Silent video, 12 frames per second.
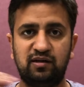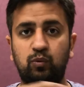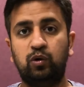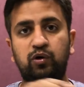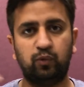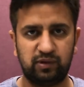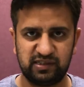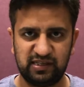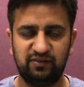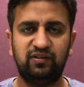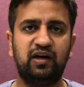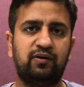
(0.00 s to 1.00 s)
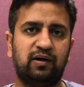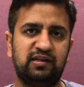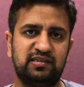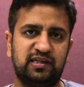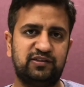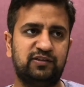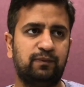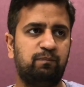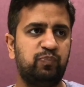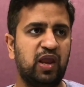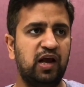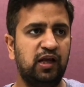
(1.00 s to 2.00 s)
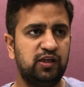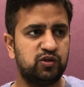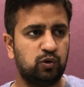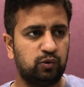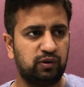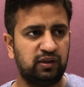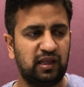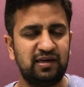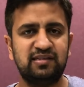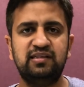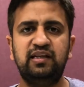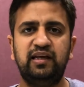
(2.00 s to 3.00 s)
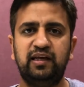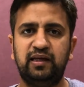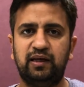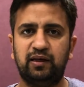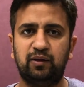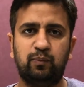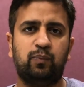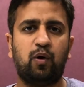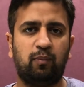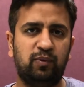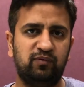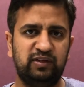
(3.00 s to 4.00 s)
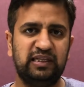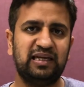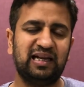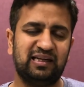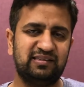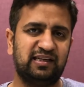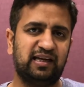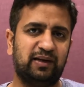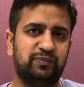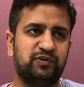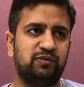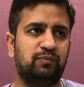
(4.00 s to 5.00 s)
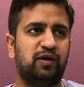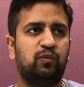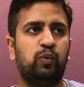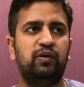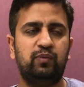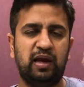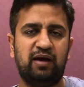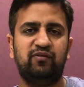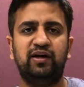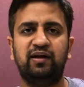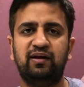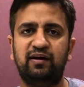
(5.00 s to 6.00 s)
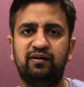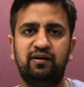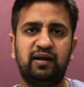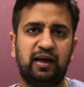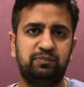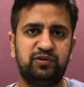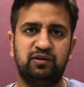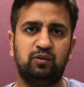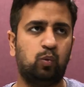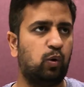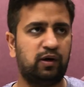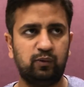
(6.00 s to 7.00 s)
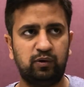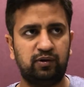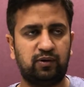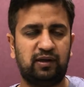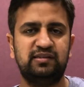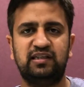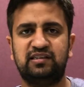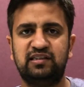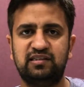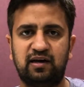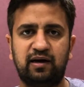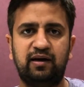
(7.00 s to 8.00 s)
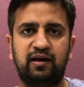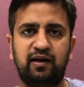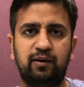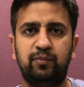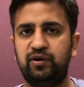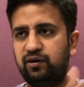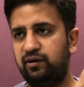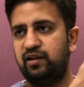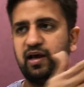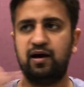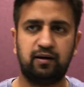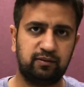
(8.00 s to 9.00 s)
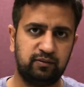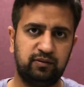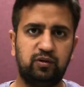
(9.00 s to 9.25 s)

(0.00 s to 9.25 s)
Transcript: server to receive that transaction so that's the problem with the classic capture but when we have integrated capture whatever transactions are getting committed they are